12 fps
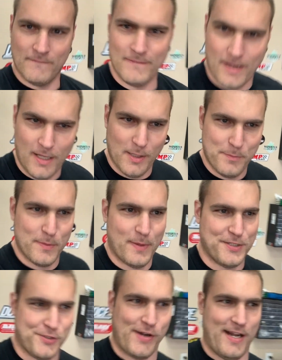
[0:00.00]
All up in
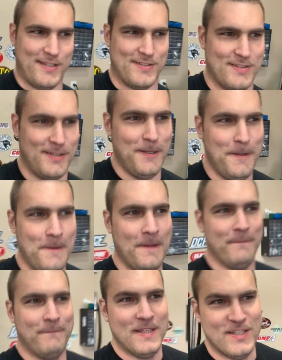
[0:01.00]
my trans.
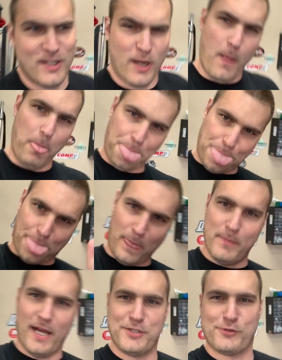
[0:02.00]
He's gonna
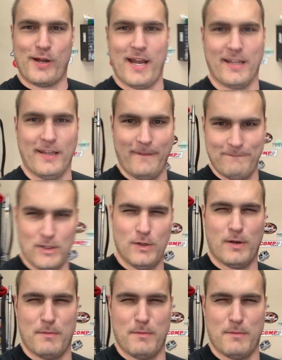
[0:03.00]
my tranny, if you know what I